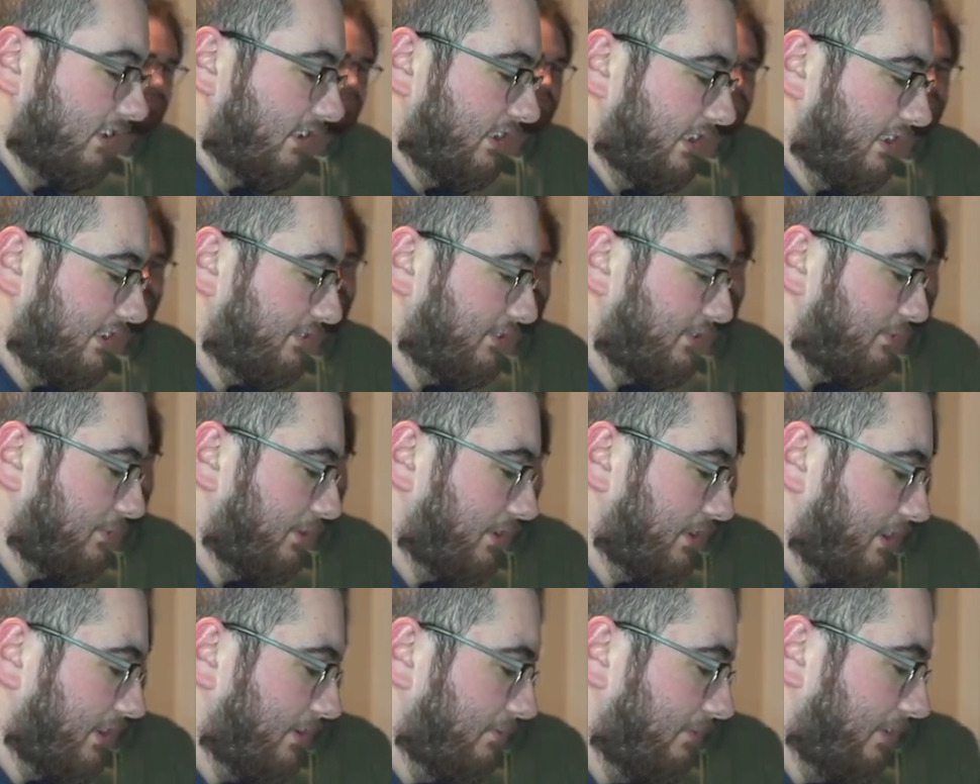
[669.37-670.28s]
This was
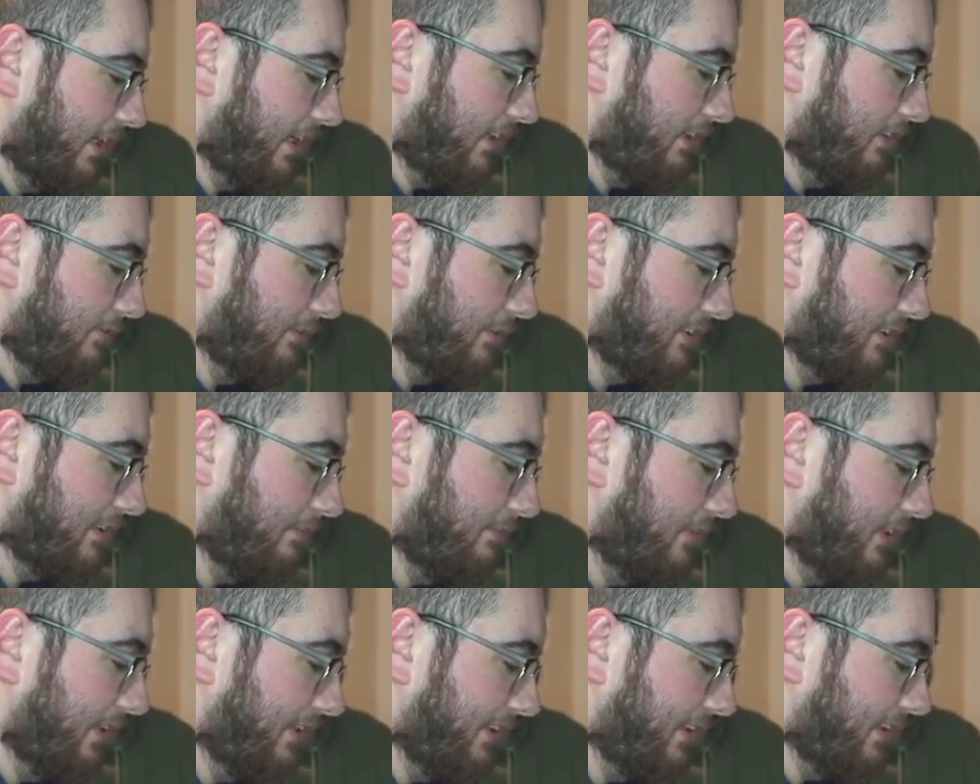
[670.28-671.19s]
worth the wait, almost a
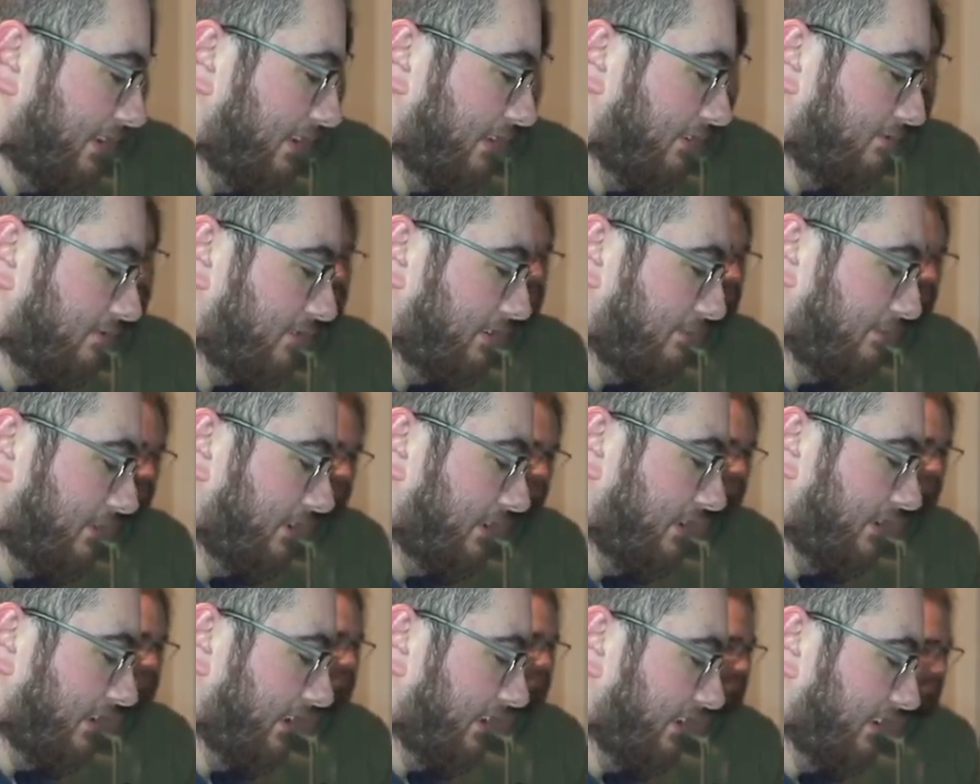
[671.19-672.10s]
month of
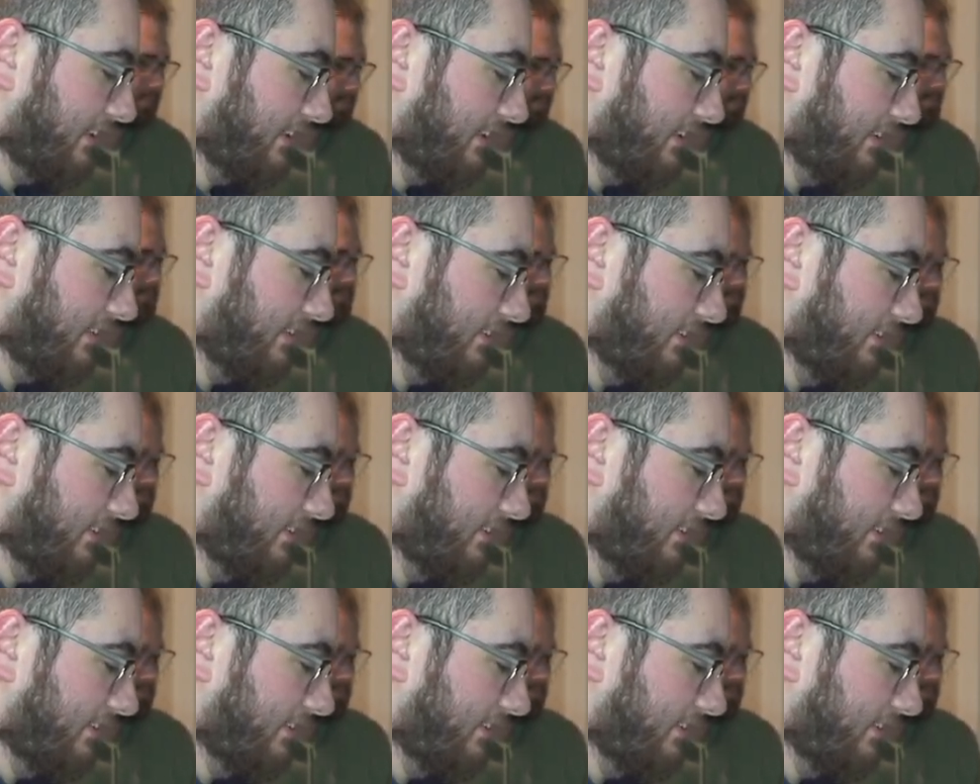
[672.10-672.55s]
submitting these.